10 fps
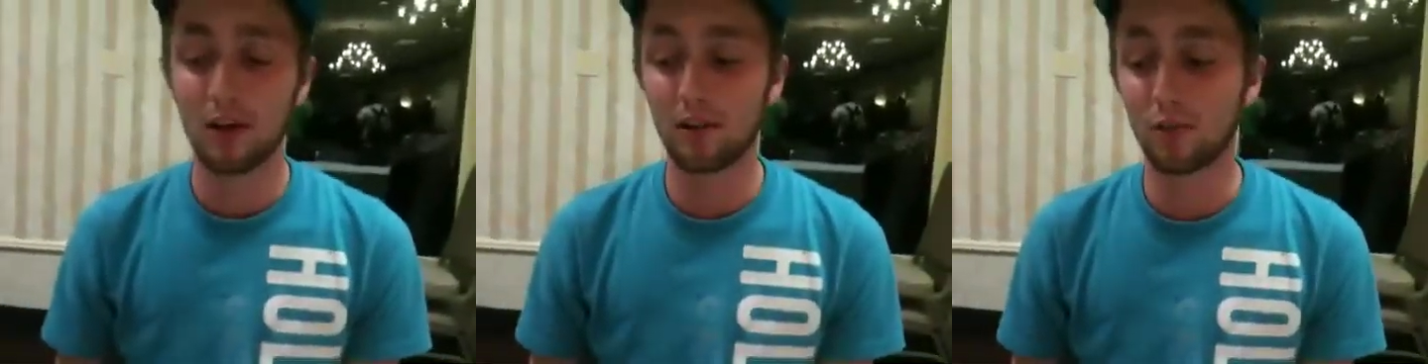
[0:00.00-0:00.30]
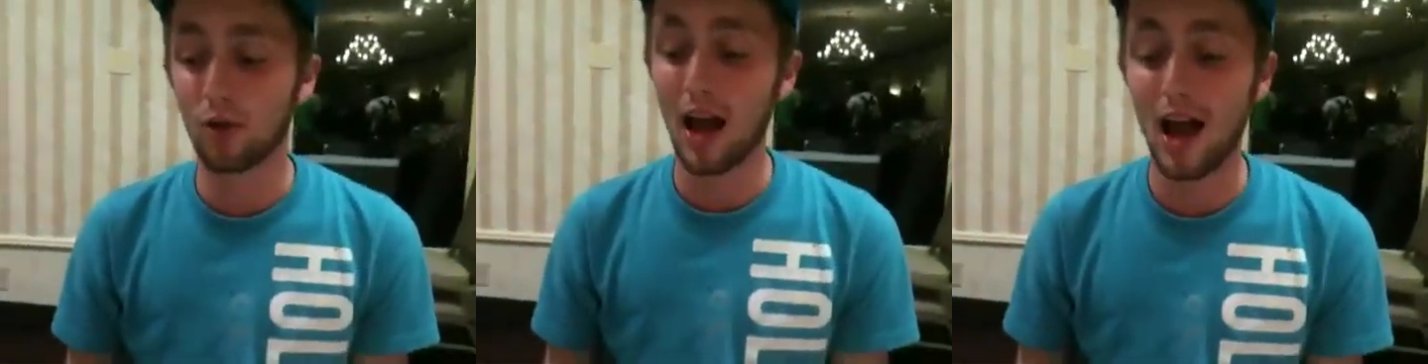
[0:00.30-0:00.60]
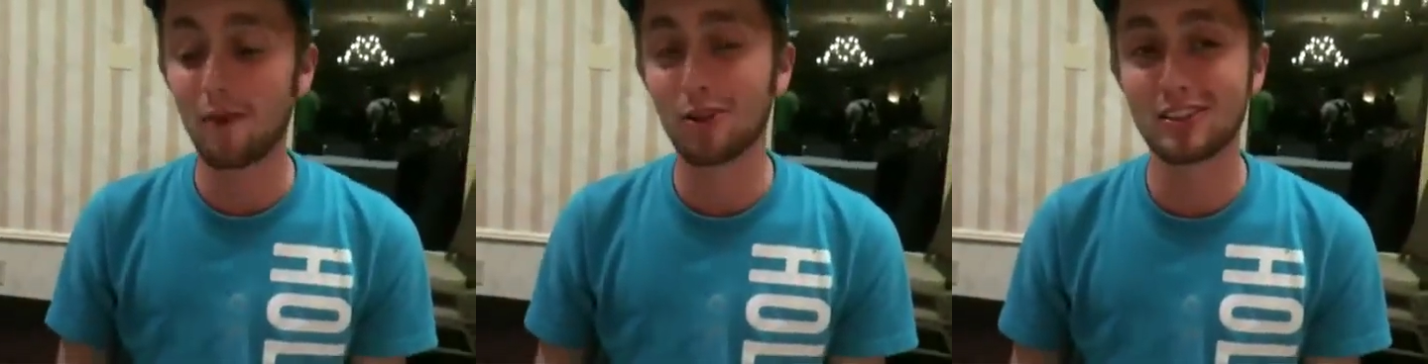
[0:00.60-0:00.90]
Therefore,
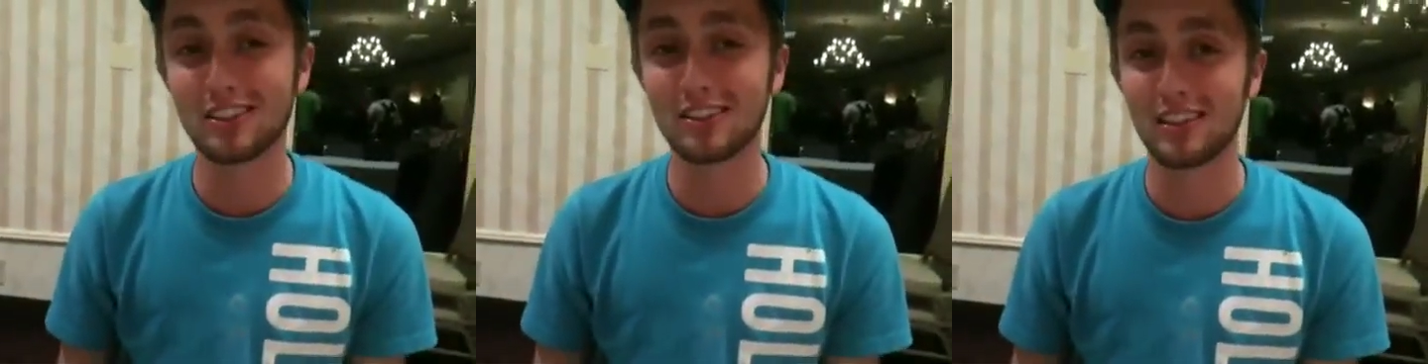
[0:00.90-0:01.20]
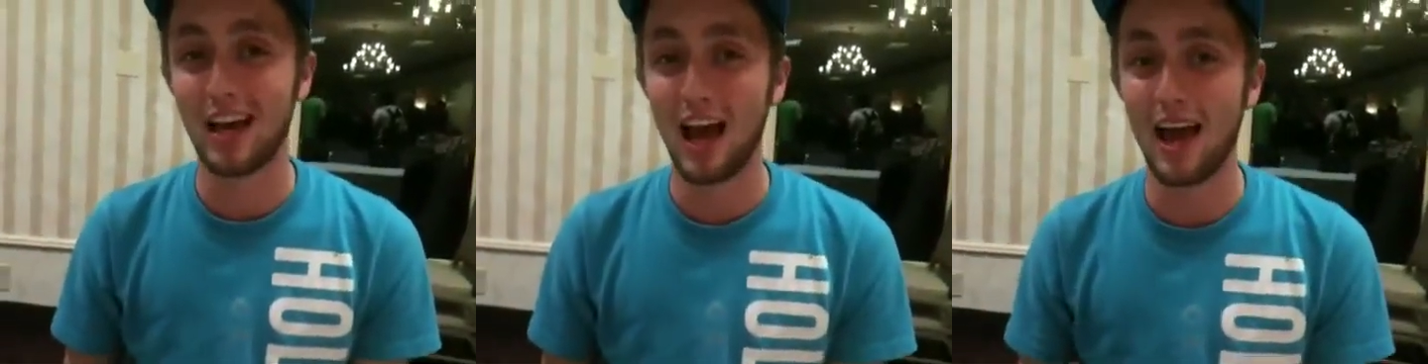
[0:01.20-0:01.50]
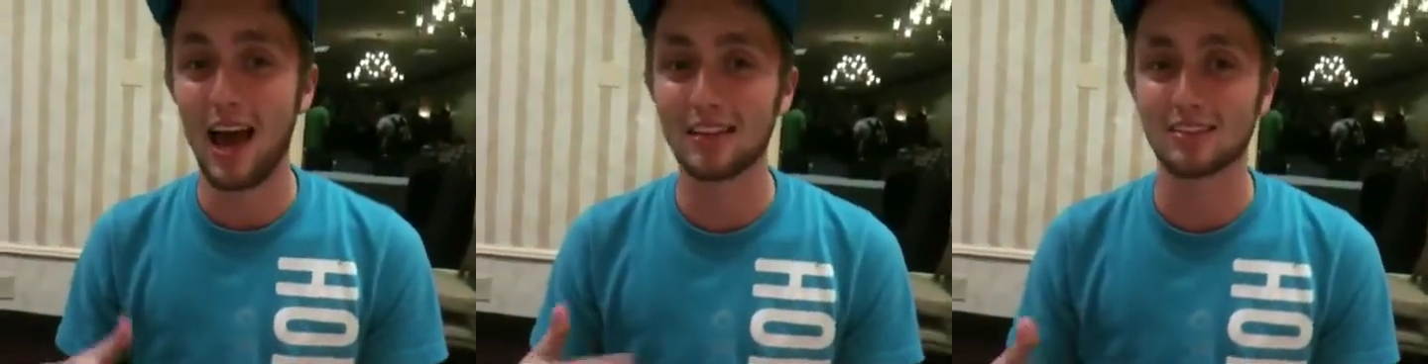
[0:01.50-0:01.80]
Avarice isn't
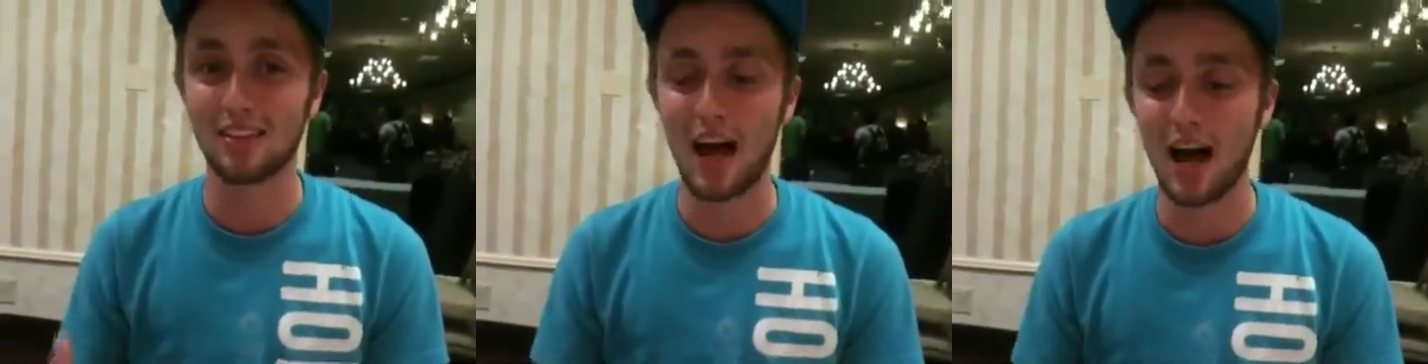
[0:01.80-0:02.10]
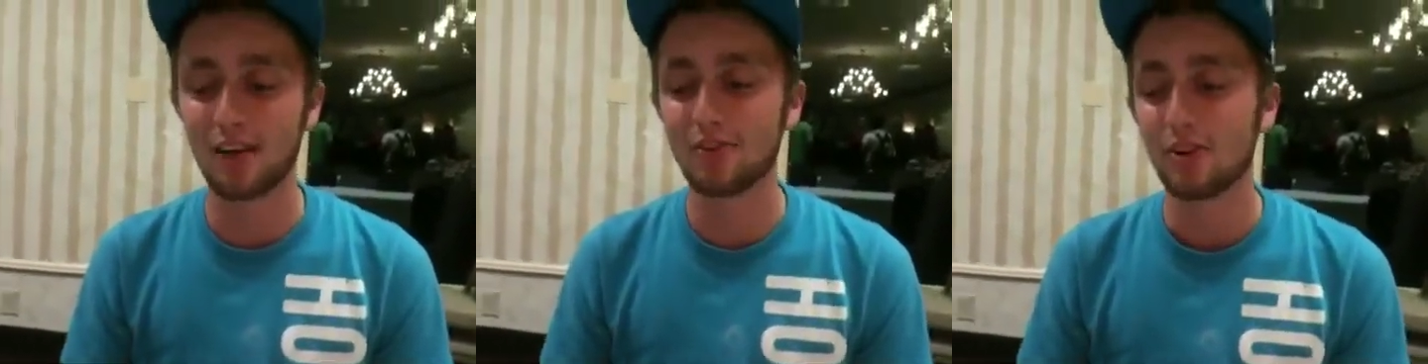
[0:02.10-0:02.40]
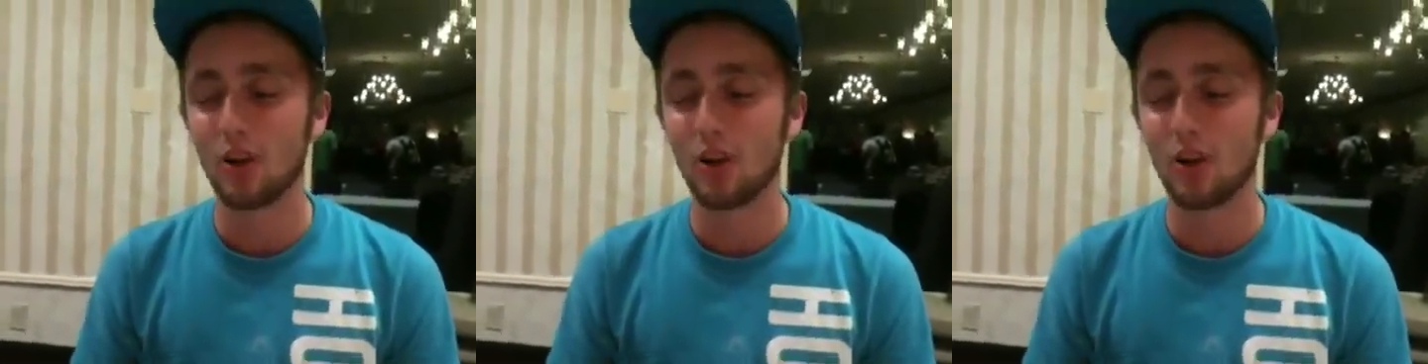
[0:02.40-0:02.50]
as live.